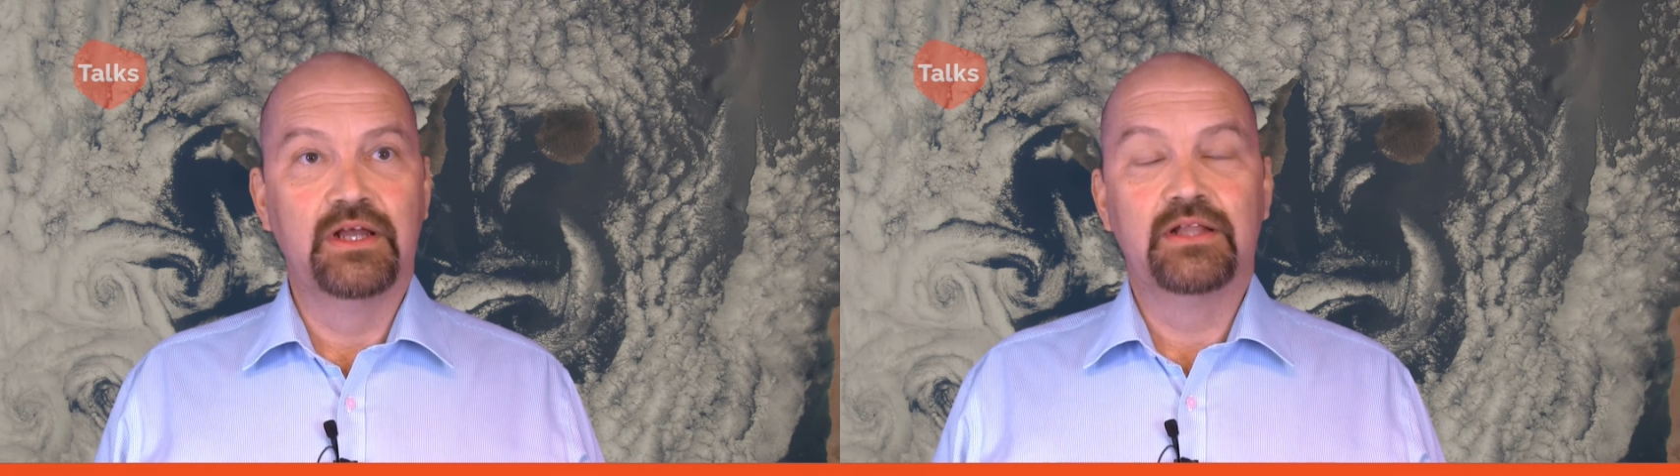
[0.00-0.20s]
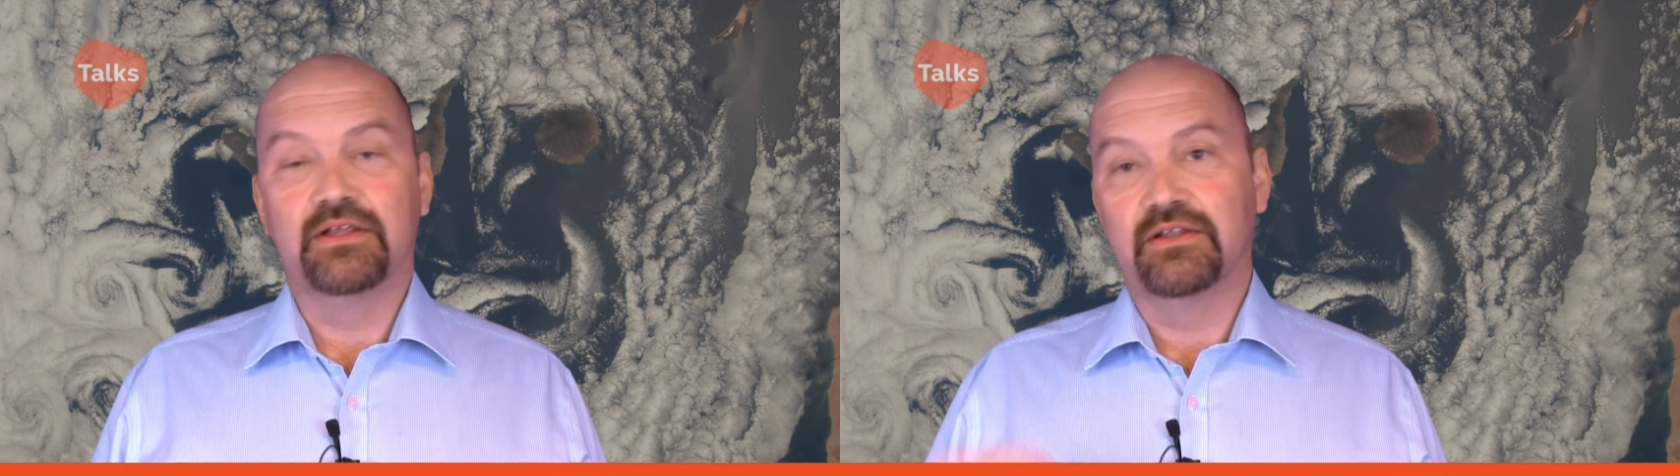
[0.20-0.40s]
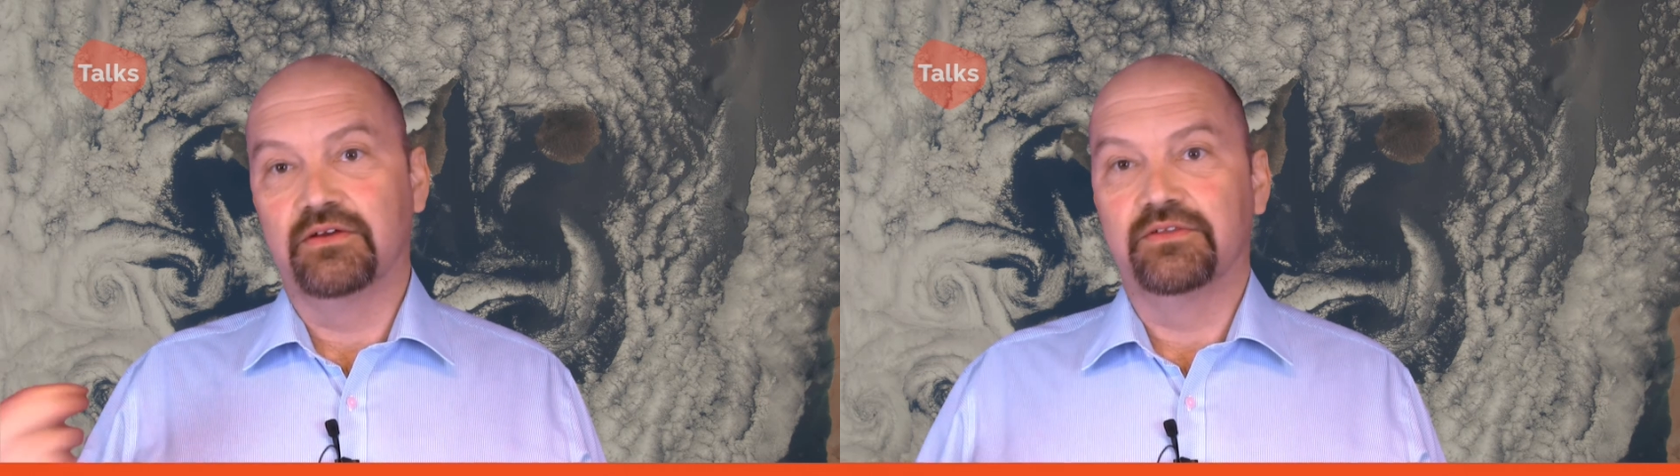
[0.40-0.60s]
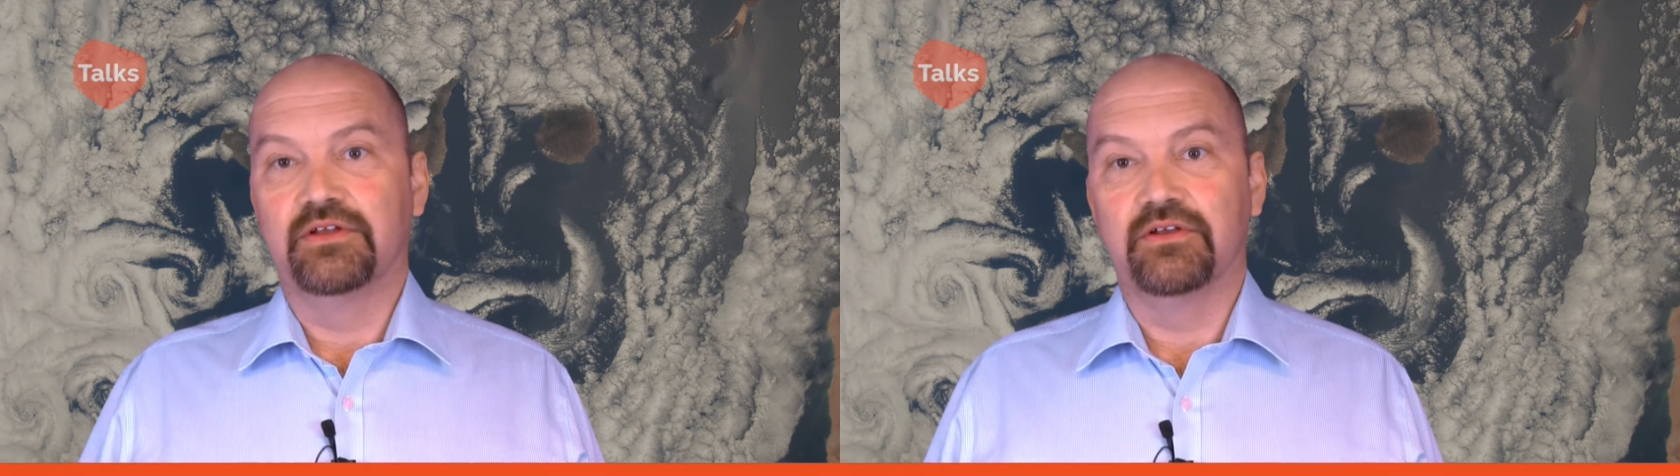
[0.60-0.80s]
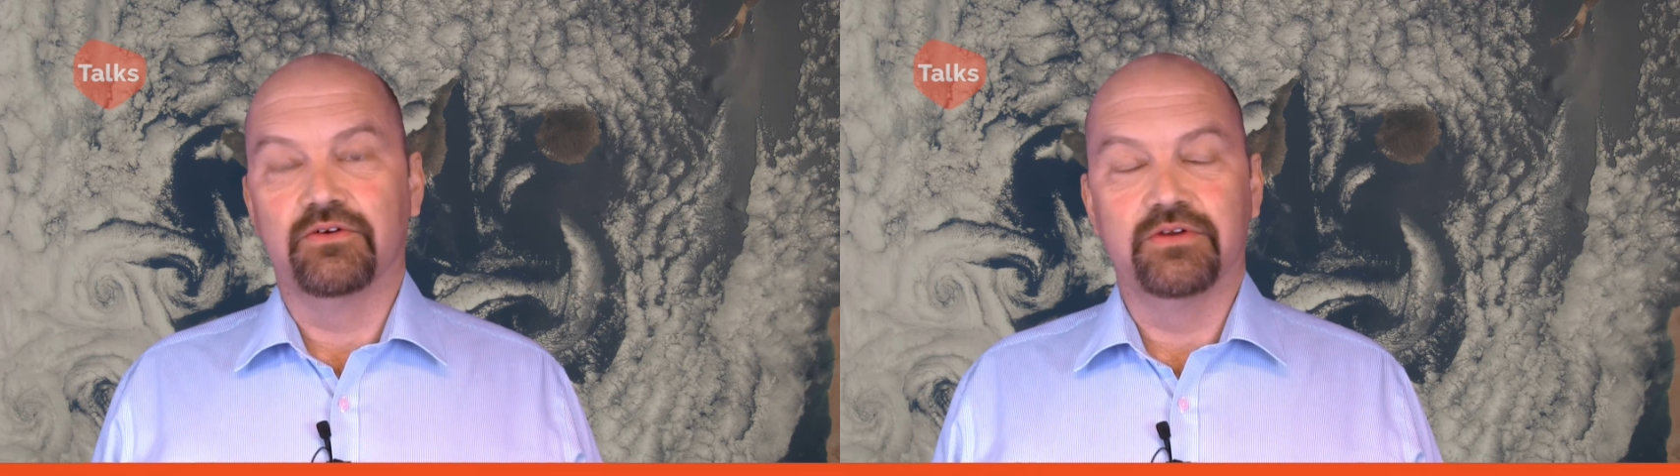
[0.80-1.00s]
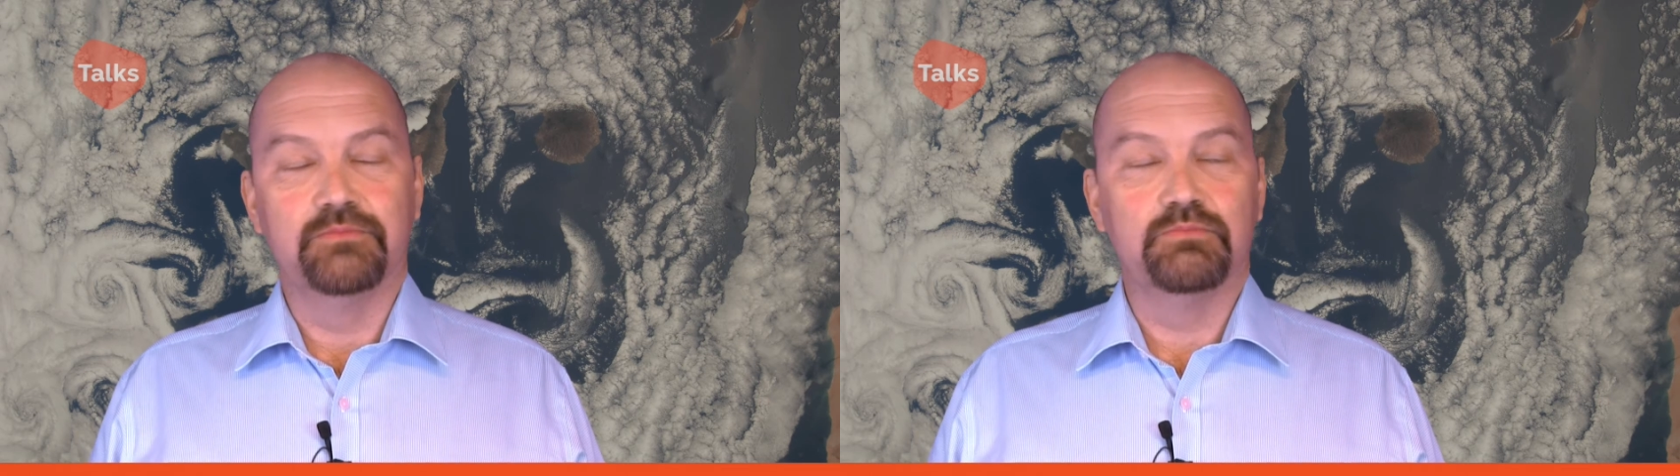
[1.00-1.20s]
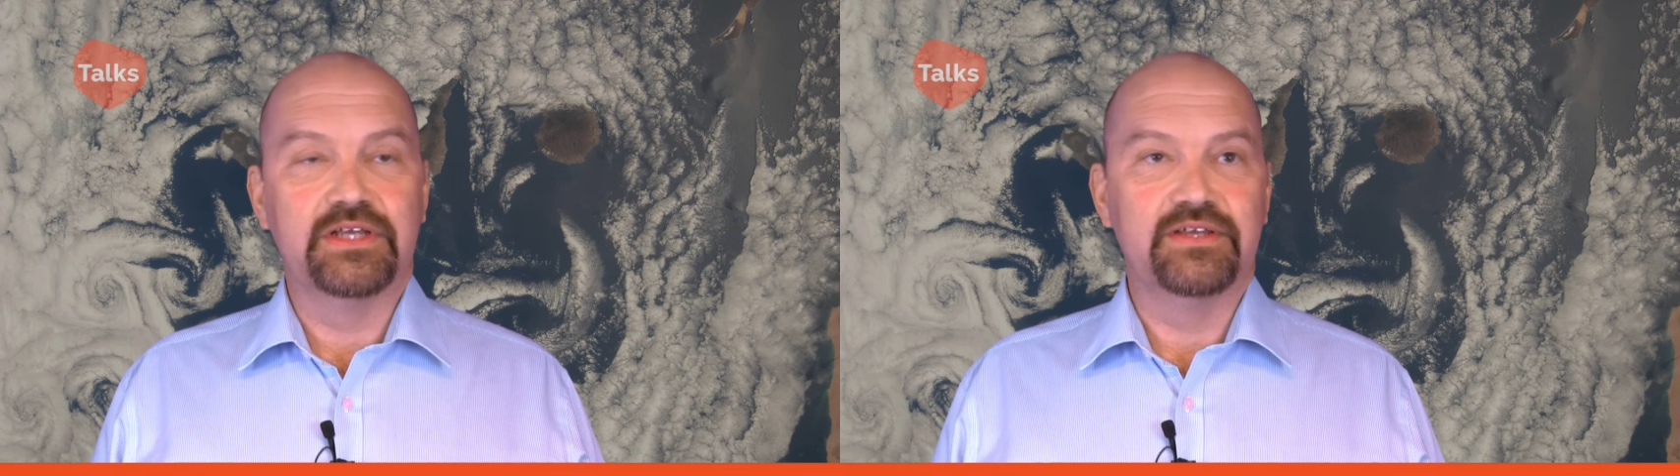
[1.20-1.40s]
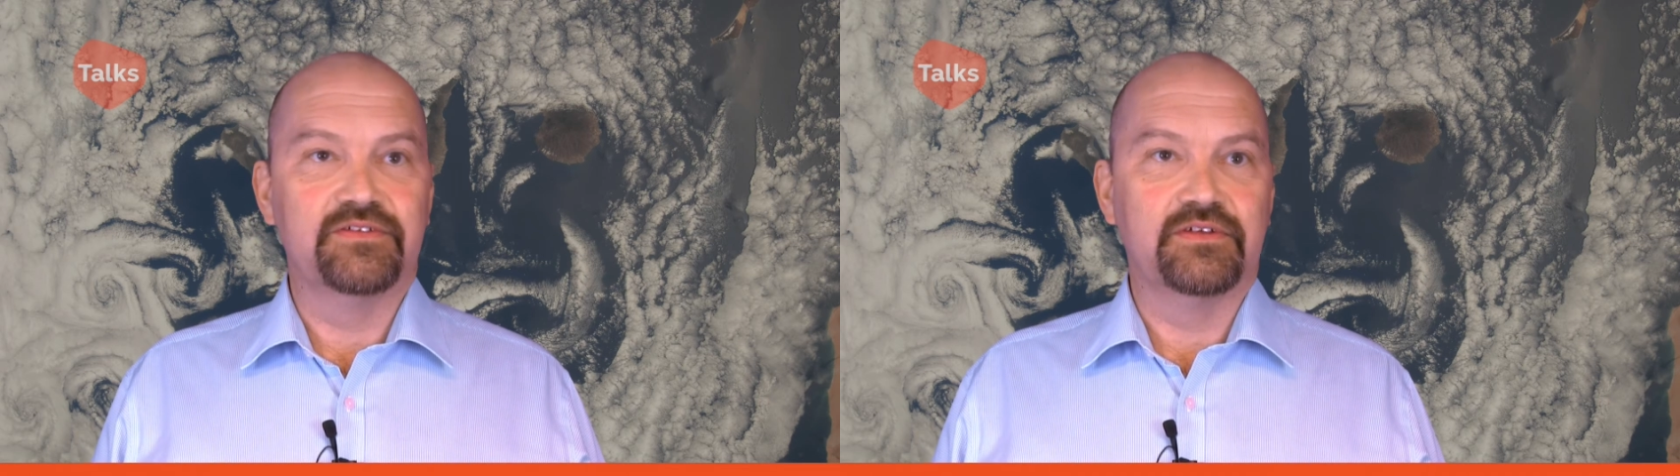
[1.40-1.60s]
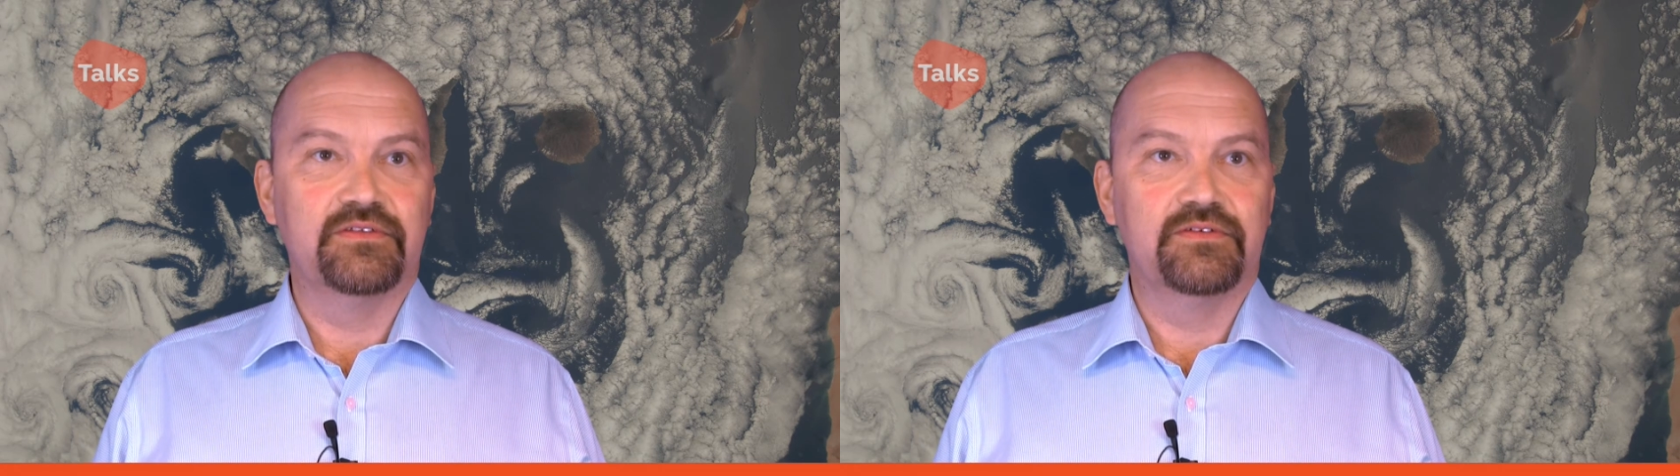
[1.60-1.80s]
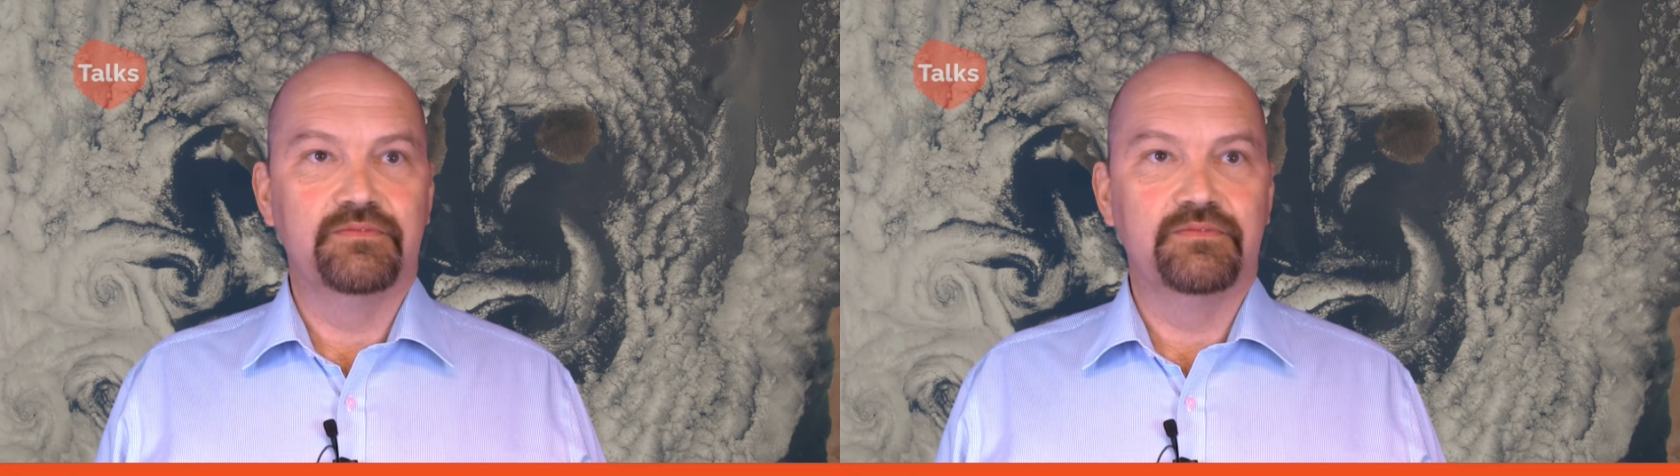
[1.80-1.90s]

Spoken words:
that are in place at